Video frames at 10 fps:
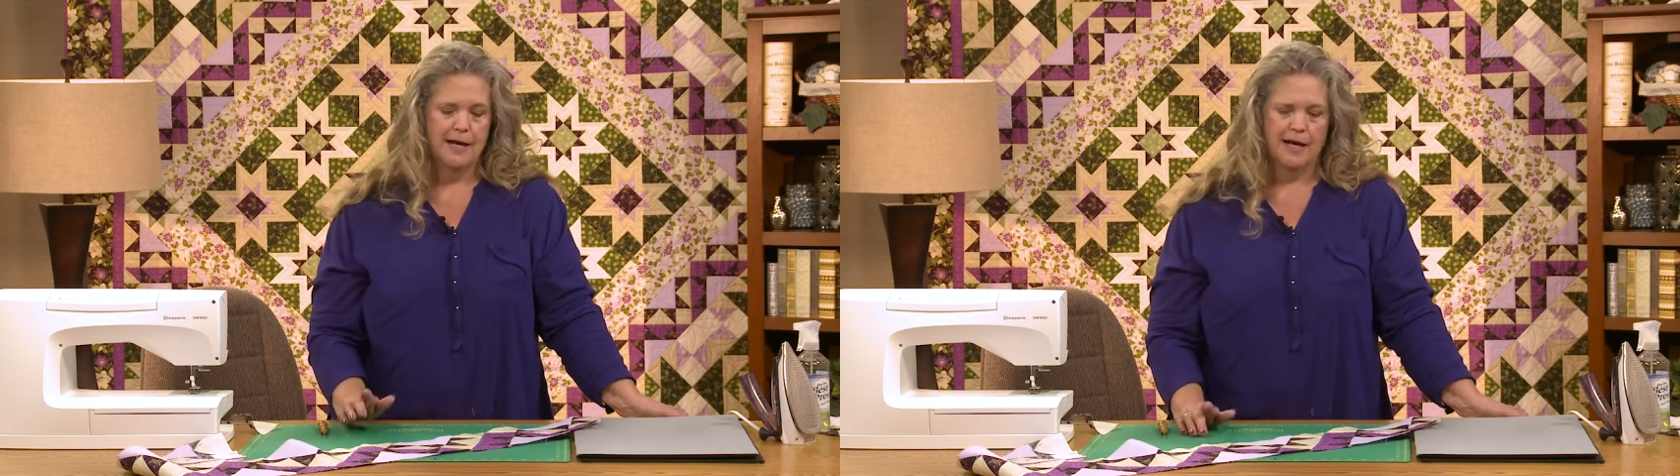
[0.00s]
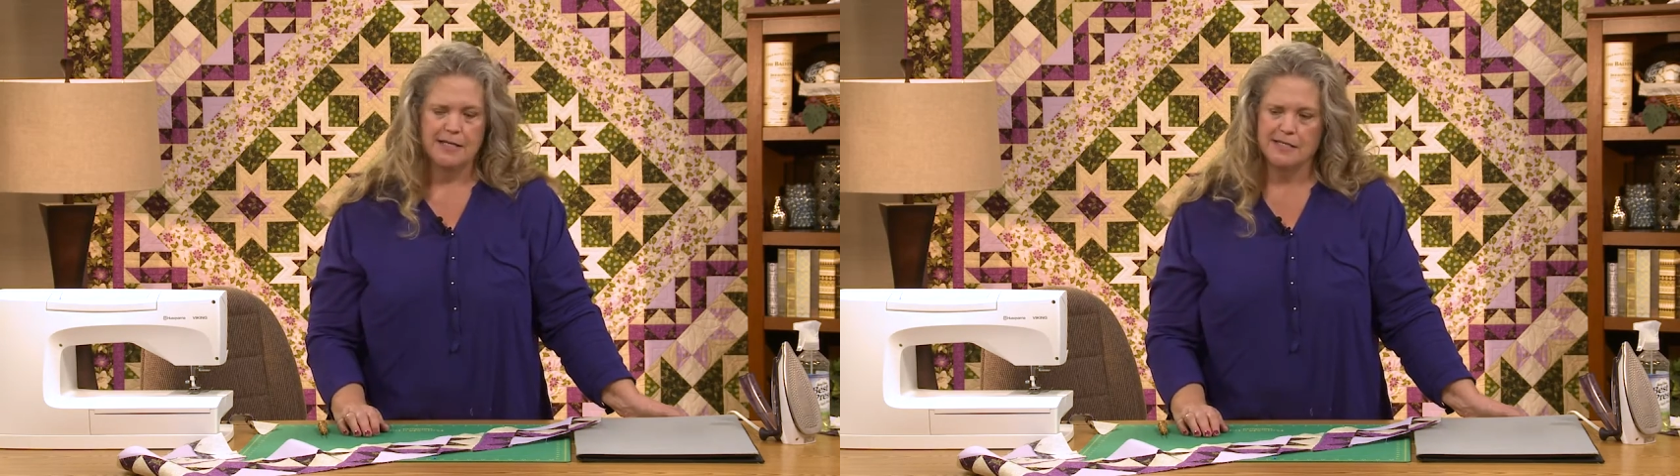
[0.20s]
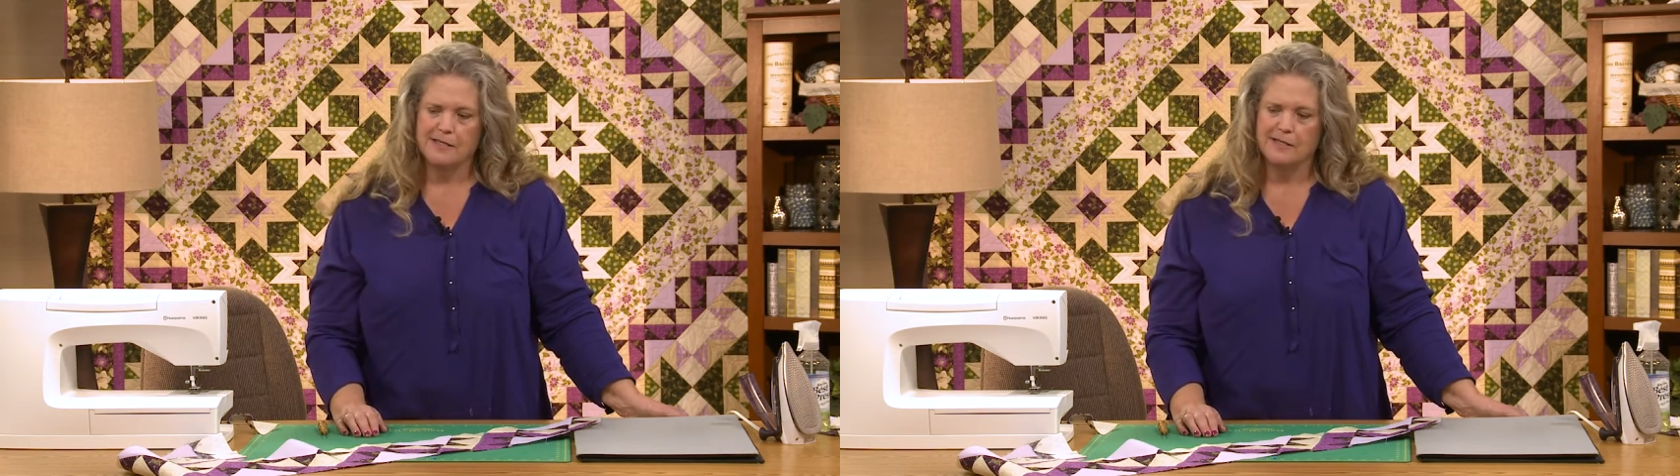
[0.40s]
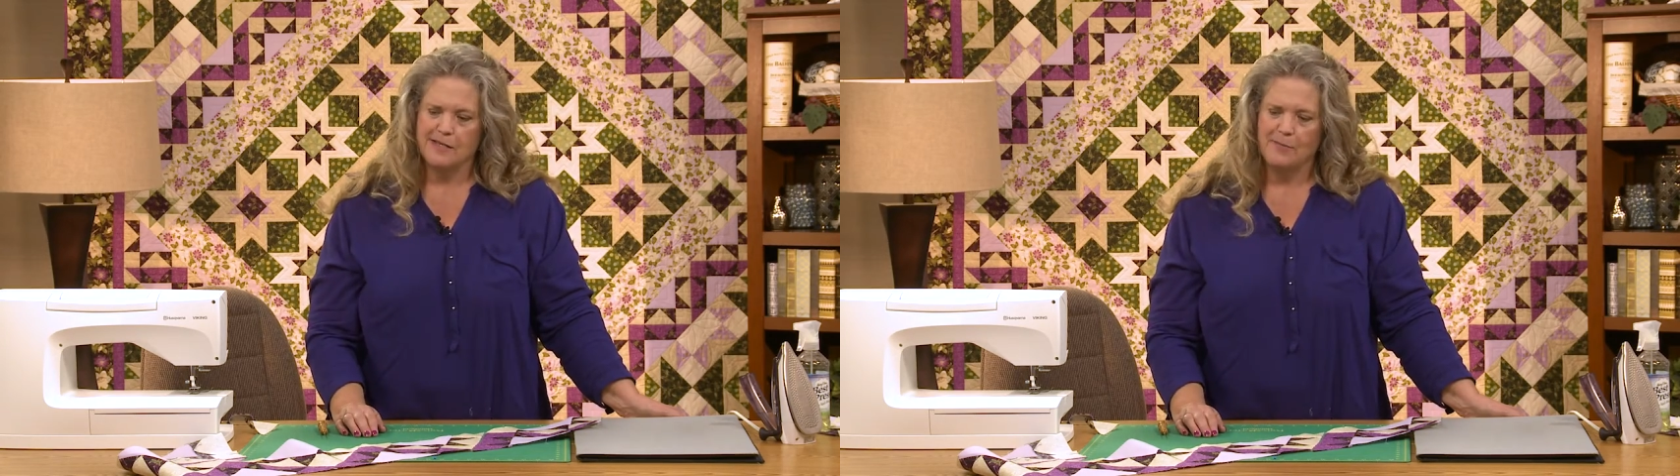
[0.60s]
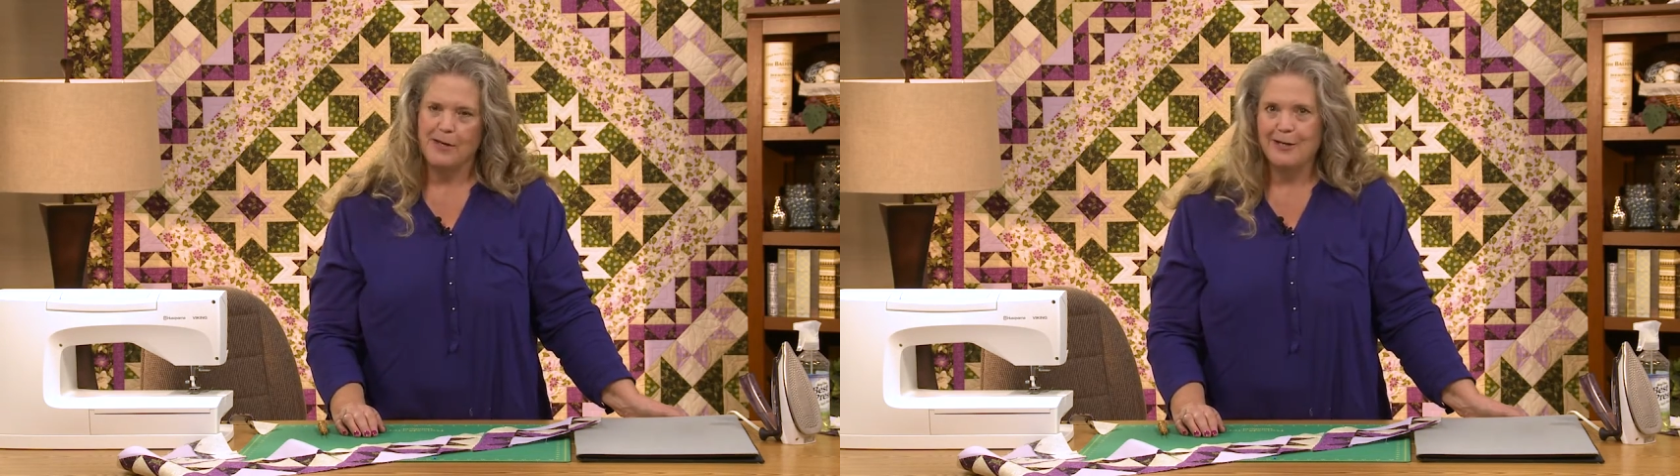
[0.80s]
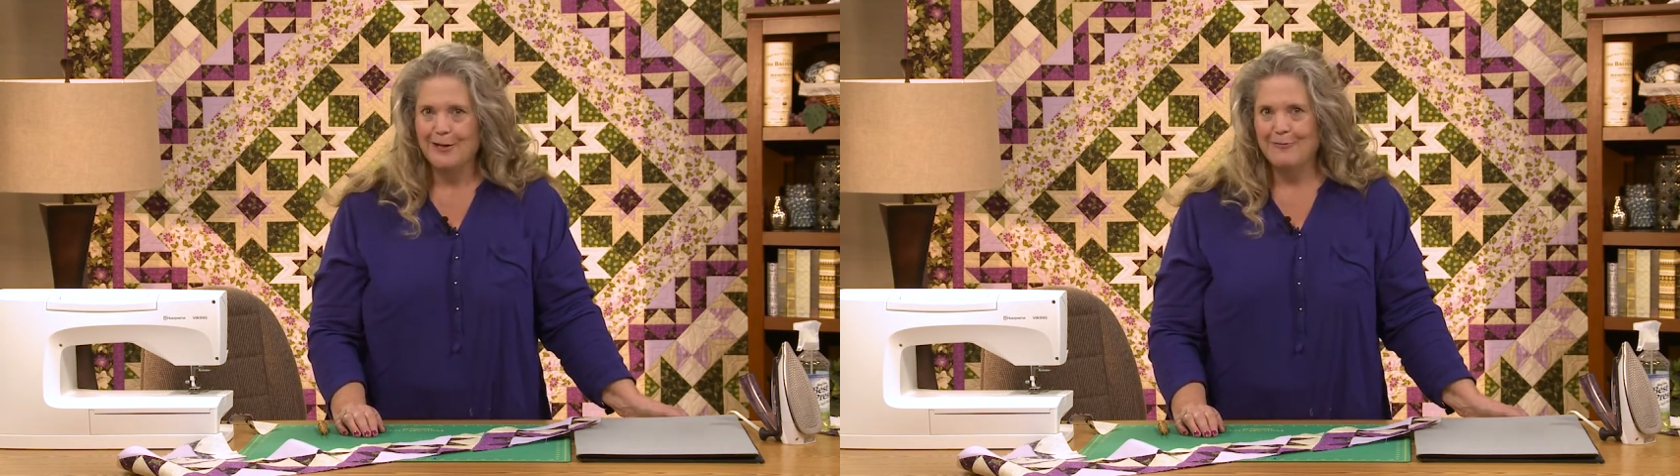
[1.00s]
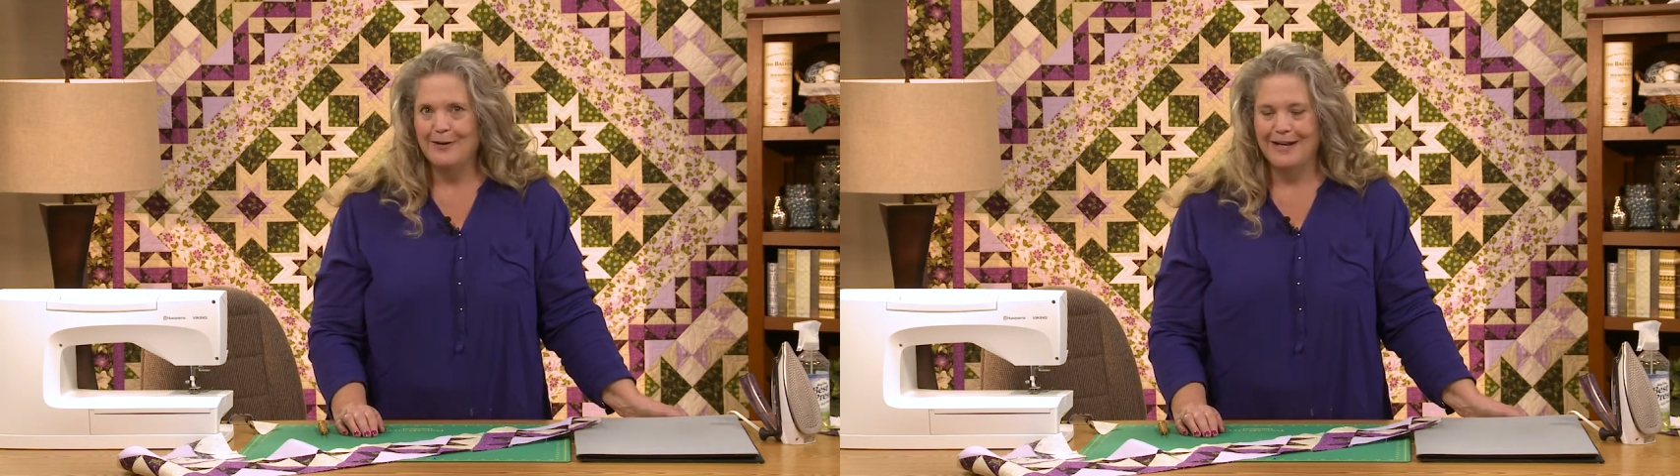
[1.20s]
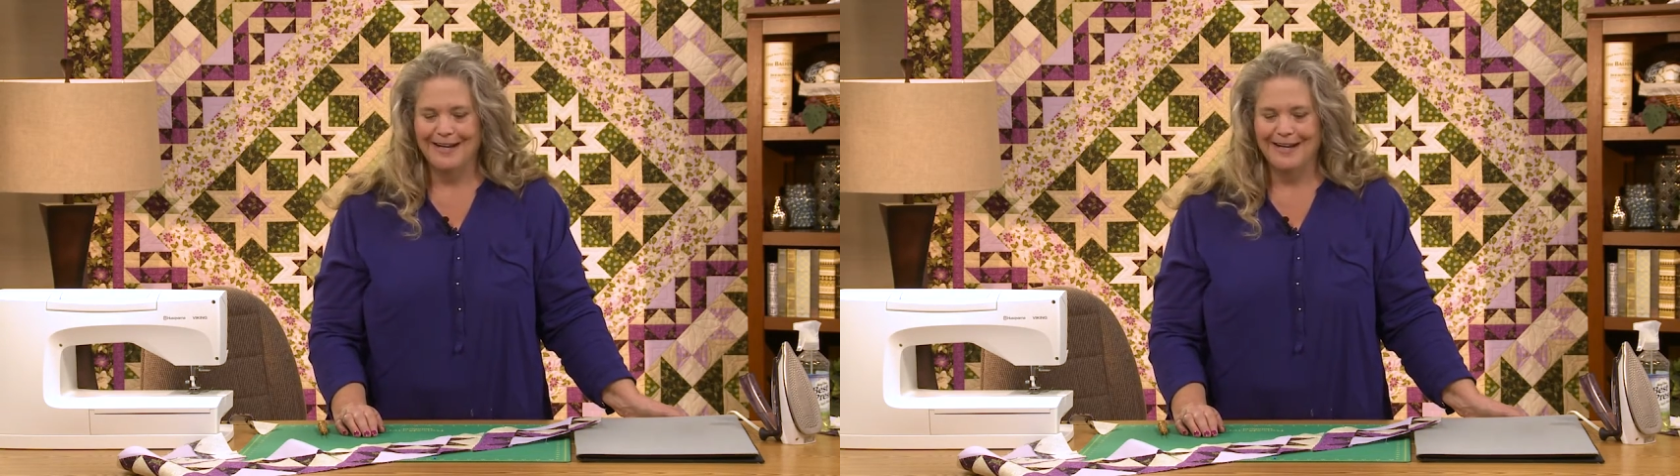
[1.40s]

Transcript: that's something different,